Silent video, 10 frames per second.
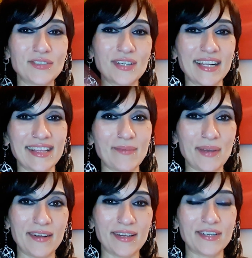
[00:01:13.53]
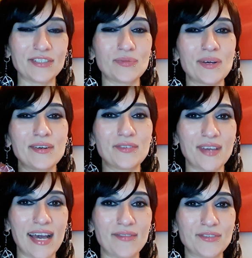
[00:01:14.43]
Do click that bell icon as well if
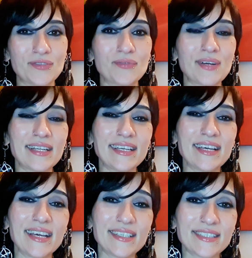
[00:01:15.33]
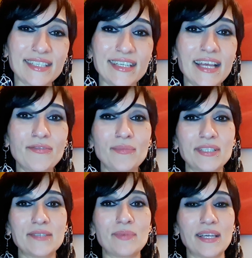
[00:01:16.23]
you haven't already, so that you never
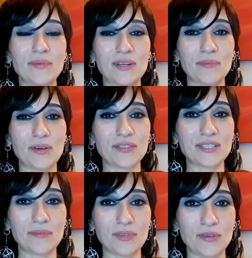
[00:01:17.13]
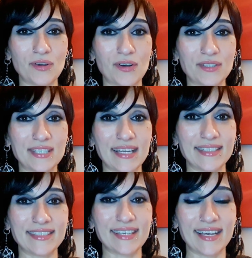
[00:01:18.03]
miss a beat when I post up new
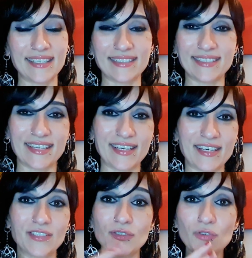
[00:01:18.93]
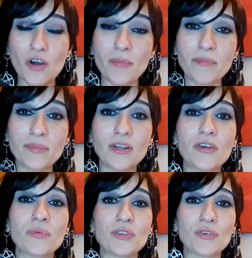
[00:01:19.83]
content. And do comment
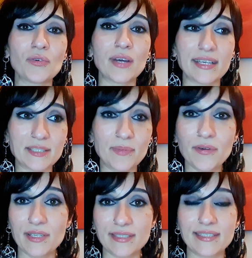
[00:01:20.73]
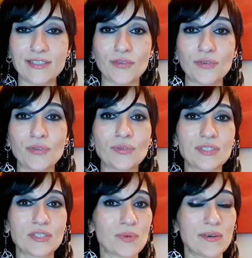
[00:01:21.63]
below with your experiences and your
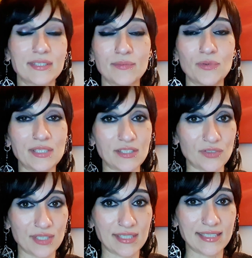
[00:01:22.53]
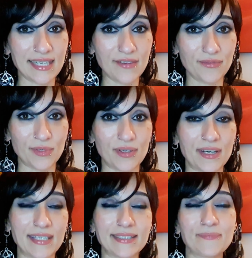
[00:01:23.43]
thoughts as well, because I'm always interested to hear from you
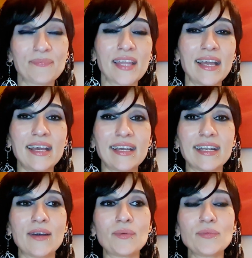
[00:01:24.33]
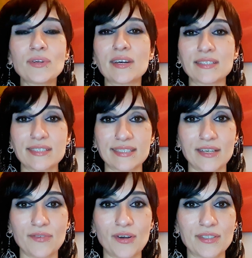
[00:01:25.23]
guys. Now, with regards to
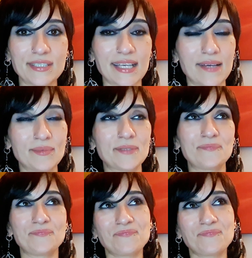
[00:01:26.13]
self-concept,